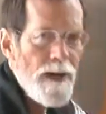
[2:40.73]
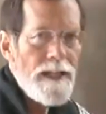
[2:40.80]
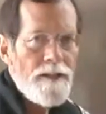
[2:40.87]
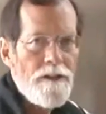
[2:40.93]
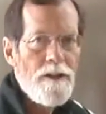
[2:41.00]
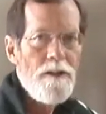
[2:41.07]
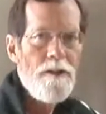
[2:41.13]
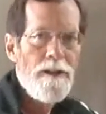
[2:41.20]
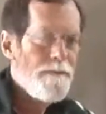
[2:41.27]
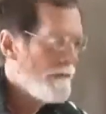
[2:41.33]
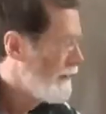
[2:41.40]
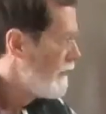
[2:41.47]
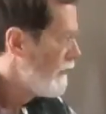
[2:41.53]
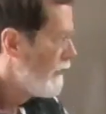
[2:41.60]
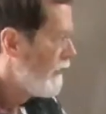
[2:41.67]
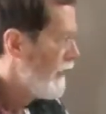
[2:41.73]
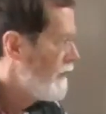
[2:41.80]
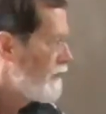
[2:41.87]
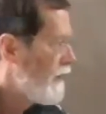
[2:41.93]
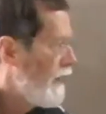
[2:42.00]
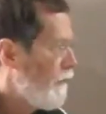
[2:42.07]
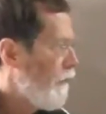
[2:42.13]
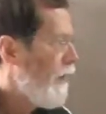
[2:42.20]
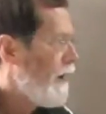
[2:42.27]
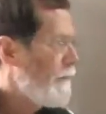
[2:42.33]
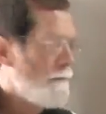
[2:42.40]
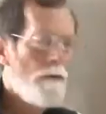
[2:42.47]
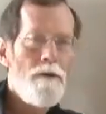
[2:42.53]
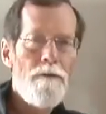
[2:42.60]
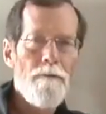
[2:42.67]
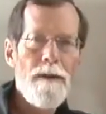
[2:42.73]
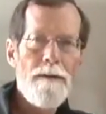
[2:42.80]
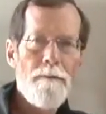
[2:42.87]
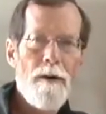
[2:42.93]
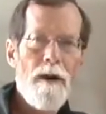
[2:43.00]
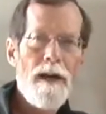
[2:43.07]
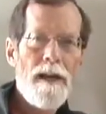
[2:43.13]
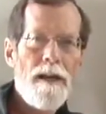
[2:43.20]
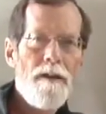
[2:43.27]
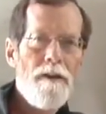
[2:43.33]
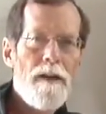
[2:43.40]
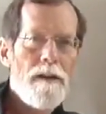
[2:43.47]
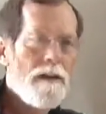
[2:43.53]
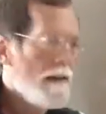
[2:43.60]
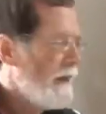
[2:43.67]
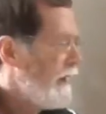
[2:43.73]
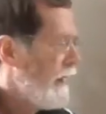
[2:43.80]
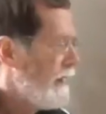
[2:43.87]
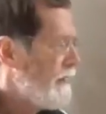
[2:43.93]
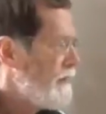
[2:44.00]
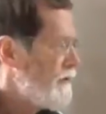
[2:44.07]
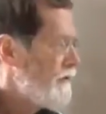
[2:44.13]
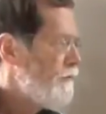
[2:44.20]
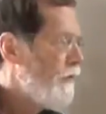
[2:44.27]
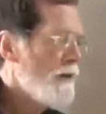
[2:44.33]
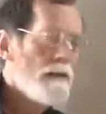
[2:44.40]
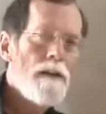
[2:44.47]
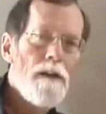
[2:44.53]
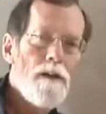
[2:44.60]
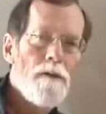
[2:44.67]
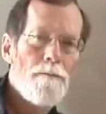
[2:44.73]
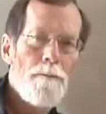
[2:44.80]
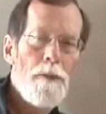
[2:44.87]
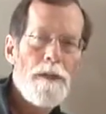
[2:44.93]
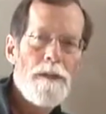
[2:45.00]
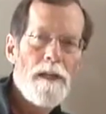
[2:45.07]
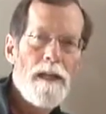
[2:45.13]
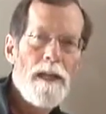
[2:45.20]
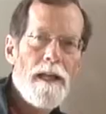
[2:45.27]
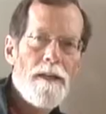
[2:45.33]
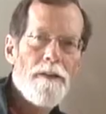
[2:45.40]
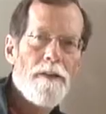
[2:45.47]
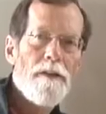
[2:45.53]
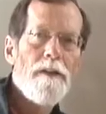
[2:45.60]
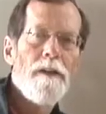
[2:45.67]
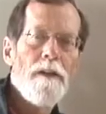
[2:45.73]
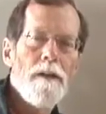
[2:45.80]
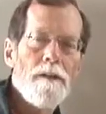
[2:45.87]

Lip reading: strength to it. It's got a waterproof membrane on it, and this is what they'll put together